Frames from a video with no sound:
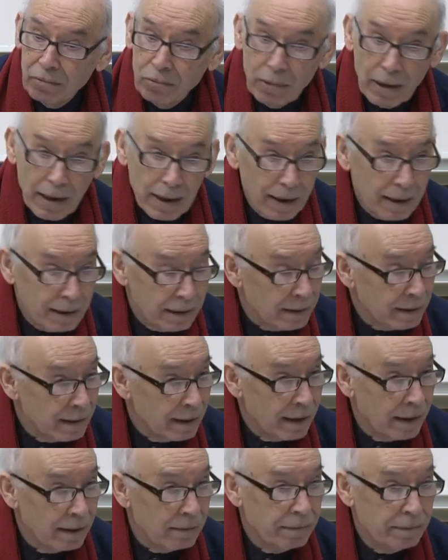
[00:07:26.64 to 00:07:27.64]
Why
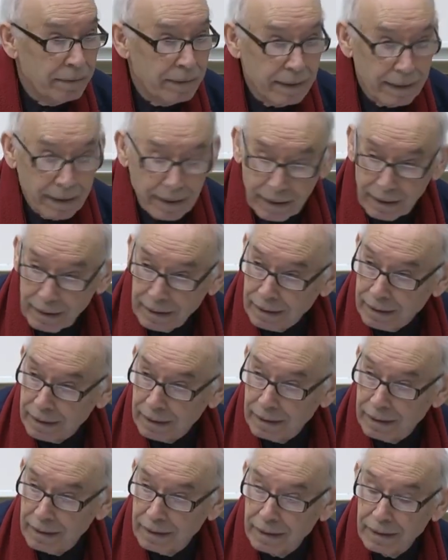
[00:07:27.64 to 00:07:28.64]
Africa
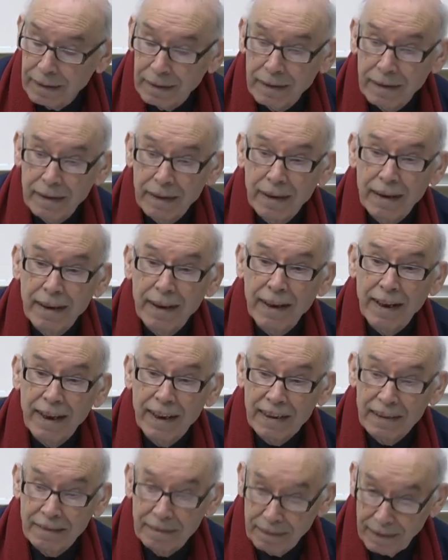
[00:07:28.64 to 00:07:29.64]

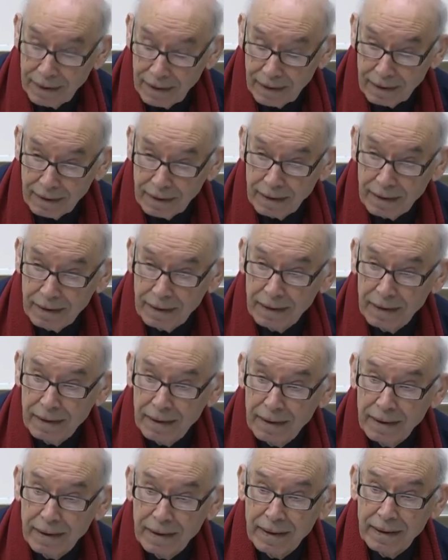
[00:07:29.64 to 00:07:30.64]
has failed
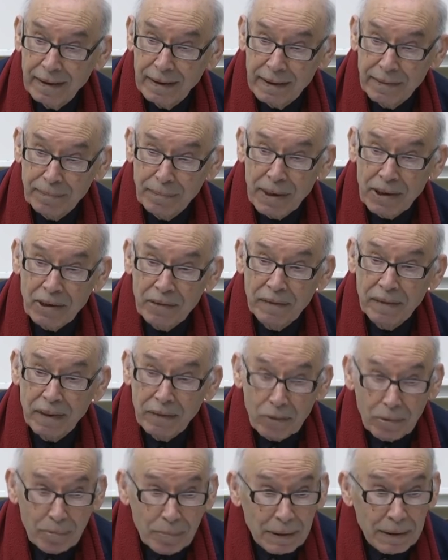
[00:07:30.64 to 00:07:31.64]
its path of
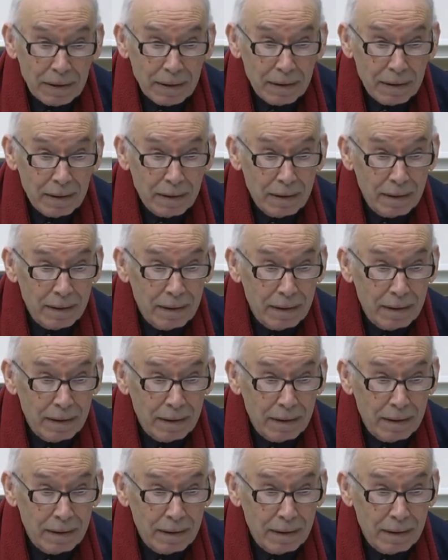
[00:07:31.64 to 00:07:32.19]
development?